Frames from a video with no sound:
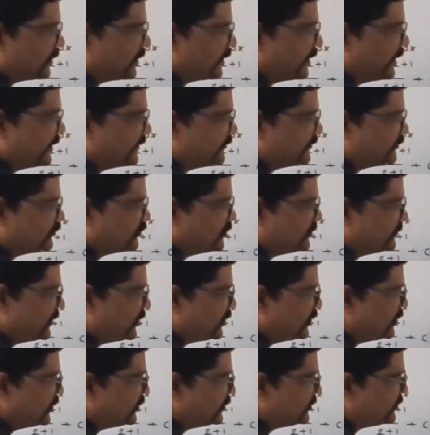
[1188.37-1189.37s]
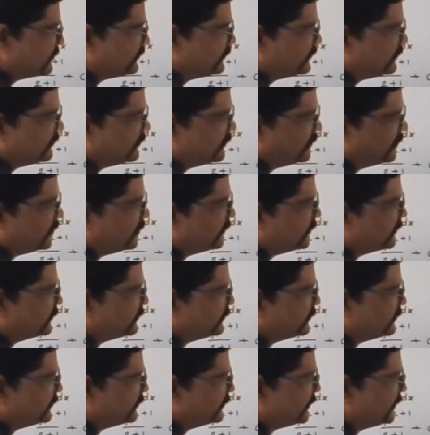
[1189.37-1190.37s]
x to the power
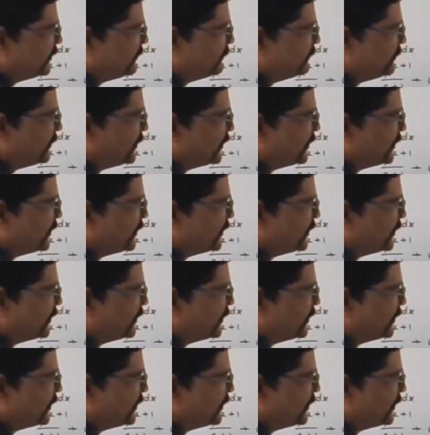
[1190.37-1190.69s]
3